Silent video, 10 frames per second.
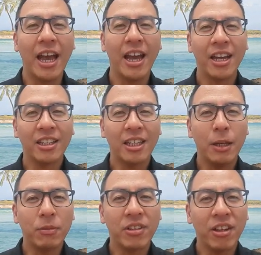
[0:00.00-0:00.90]
and
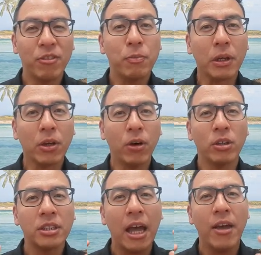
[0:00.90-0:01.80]
keep safe
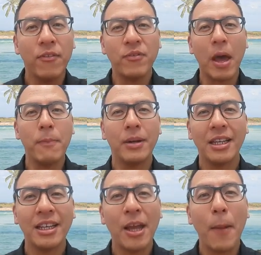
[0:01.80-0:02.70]
because
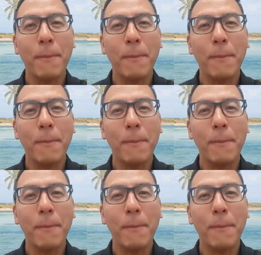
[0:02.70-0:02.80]
family